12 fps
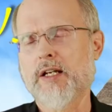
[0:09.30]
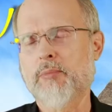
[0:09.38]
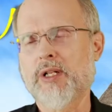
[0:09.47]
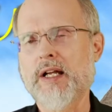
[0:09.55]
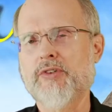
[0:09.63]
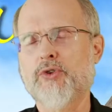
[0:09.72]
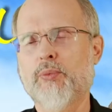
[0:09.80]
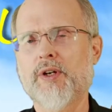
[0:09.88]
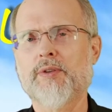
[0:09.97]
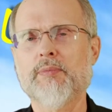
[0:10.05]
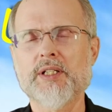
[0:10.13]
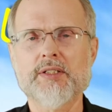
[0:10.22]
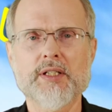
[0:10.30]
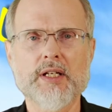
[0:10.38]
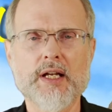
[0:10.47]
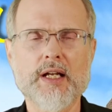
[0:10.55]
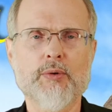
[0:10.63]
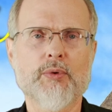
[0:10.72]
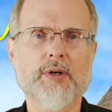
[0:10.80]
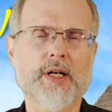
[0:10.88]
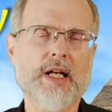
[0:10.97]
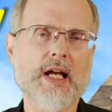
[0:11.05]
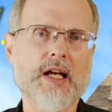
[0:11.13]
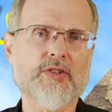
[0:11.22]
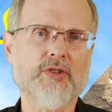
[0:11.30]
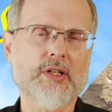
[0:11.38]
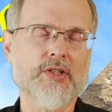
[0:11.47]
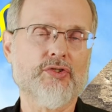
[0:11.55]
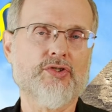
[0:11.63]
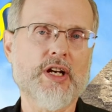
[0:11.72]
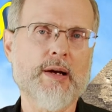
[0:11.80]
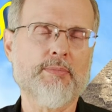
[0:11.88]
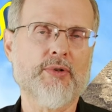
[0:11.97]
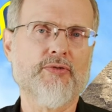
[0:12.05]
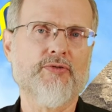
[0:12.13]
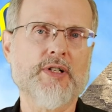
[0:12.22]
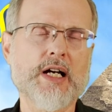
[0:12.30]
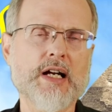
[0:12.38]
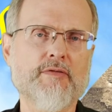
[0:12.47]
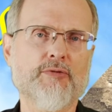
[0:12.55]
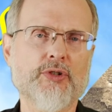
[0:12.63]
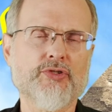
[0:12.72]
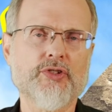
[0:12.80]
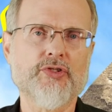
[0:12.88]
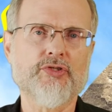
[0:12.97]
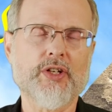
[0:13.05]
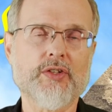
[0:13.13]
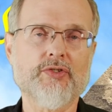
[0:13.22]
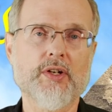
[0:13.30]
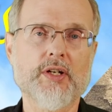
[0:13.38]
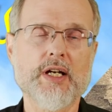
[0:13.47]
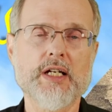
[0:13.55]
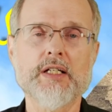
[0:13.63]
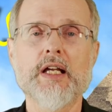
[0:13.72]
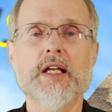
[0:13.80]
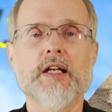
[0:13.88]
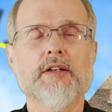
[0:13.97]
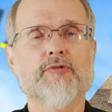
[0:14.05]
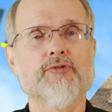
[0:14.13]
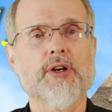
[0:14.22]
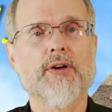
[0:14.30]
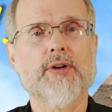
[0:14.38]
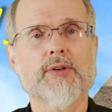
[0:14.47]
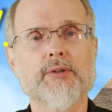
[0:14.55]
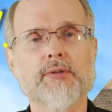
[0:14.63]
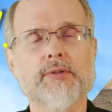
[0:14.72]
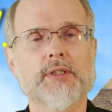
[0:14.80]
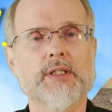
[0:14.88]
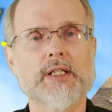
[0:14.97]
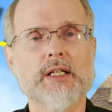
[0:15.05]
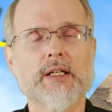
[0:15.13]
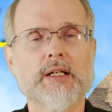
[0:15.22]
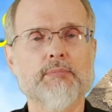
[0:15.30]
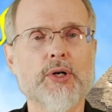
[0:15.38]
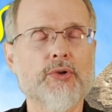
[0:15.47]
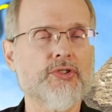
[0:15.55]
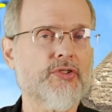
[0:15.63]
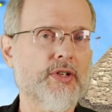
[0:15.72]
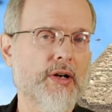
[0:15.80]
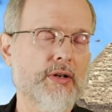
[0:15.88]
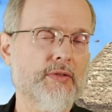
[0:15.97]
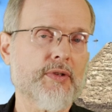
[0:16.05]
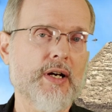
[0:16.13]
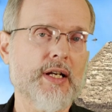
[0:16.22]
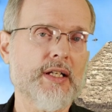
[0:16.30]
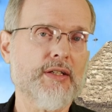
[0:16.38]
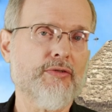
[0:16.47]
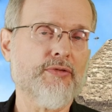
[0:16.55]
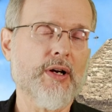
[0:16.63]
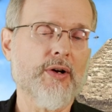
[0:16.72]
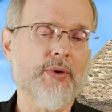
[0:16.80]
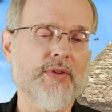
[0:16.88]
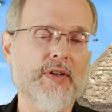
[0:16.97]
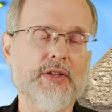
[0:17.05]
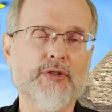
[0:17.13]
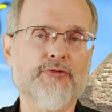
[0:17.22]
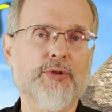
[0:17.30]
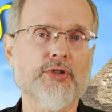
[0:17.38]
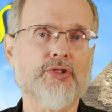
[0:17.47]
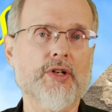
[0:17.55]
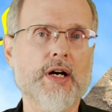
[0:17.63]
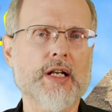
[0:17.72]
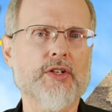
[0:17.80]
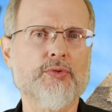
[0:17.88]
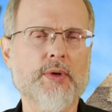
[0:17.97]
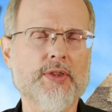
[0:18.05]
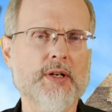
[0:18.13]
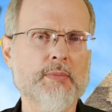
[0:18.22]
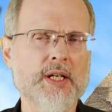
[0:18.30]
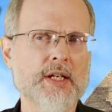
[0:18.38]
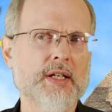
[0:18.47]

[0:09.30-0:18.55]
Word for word: I'm glad you're with me today. We're at Exodus chapter 5, verses 6 and 9. Pharaoh, uh, Moses and Aaron have gone into Pharaoh and they've had their first audience with him.